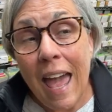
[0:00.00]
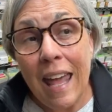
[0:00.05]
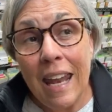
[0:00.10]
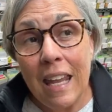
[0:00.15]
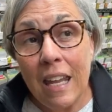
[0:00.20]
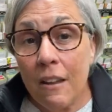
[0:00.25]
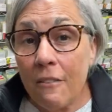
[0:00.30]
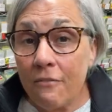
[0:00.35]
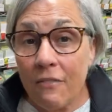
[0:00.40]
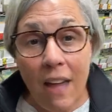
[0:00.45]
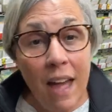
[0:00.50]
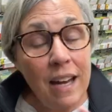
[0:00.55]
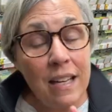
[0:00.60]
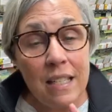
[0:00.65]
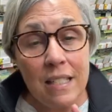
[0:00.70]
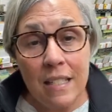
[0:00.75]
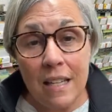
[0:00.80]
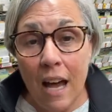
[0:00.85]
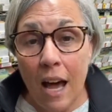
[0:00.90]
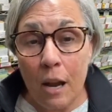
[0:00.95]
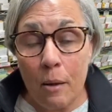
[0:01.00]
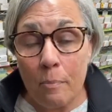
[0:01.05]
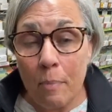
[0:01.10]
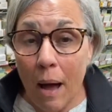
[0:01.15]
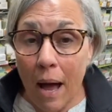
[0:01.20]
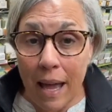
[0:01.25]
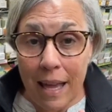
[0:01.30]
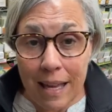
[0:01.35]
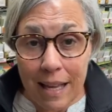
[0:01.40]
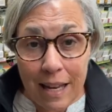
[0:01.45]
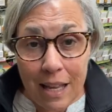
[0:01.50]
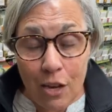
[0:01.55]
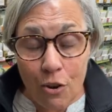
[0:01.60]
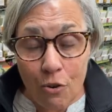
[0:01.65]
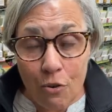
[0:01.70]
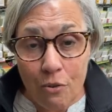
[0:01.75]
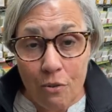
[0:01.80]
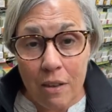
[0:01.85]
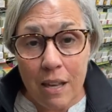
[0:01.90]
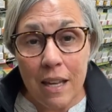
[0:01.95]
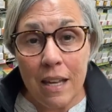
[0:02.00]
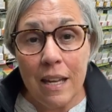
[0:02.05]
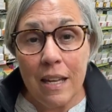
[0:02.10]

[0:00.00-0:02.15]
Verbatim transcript: And it, in fact, is not a biennial.